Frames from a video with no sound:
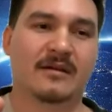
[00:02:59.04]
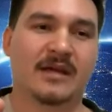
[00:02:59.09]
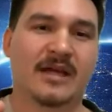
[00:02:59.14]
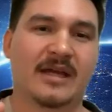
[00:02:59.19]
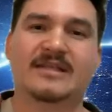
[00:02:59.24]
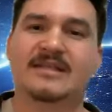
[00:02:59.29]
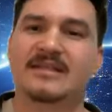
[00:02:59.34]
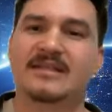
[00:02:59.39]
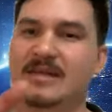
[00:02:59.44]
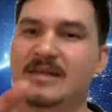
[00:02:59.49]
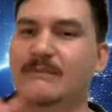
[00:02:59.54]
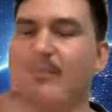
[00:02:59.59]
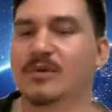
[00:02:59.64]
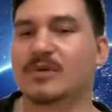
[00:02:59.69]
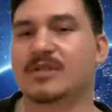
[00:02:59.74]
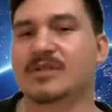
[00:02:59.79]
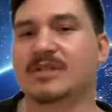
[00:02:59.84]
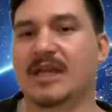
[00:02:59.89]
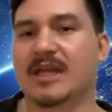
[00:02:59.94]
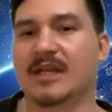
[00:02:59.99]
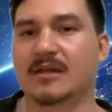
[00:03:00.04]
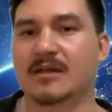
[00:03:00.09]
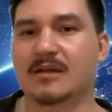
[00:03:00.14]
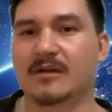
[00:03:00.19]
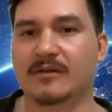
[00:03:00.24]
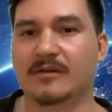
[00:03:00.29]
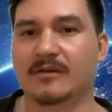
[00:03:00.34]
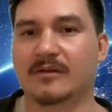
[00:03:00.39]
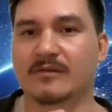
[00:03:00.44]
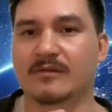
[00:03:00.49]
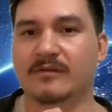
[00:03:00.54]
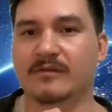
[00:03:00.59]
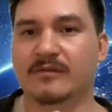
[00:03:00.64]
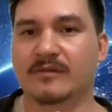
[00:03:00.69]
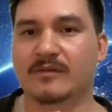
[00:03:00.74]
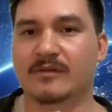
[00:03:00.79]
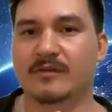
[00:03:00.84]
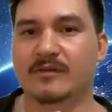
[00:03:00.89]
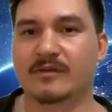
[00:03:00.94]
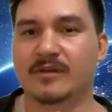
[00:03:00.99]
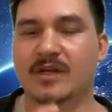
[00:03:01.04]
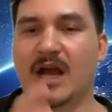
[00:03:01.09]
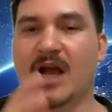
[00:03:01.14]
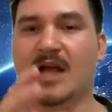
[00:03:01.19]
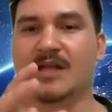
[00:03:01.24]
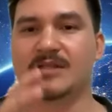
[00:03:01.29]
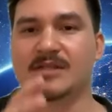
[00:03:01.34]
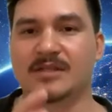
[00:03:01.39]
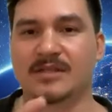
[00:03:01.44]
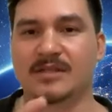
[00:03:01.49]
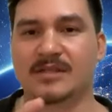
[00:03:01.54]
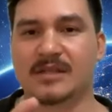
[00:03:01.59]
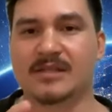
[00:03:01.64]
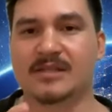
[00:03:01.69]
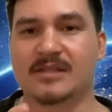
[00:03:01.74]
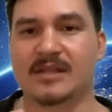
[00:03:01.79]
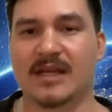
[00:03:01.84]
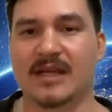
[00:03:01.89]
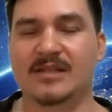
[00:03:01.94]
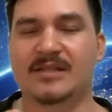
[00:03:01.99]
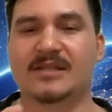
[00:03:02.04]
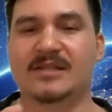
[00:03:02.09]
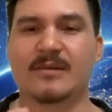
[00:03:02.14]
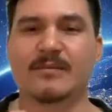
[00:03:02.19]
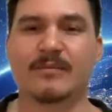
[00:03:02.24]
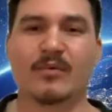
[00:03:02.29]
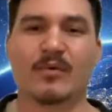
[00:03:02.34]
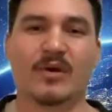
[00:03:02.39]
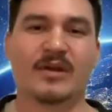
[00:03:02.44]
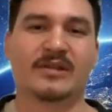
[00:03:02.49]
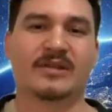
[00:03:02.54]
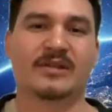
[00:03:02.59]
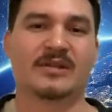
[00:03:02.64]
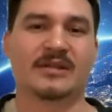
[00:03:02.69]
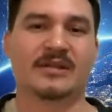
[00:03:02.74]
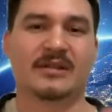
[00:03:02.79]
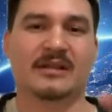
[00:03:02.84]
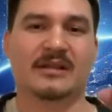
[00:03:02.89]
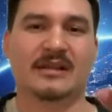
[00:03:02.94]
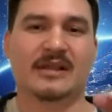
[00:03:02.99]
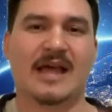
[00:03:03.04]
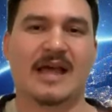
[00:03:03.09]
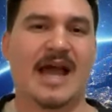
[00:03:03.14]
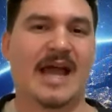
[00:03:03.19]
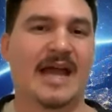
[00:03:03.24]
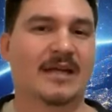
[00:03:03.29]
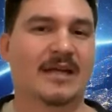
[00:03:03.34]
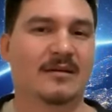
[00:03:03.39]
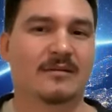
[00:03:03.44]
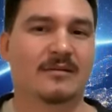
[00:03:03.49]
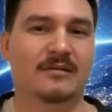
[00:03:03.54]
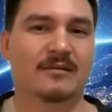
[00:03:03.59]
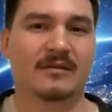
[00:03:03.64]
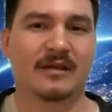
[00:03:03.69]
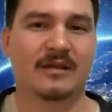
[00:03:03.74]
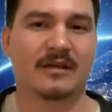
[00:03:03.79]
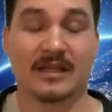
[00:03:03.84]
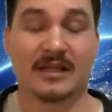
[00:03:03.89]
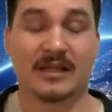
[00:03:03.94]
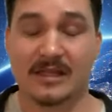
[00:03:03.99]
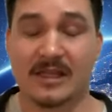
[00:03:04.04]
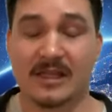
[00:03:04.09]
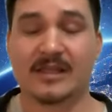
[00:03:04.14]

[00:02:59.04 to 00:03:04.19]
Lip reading: a deeper state of consciousness. At some point, the line, at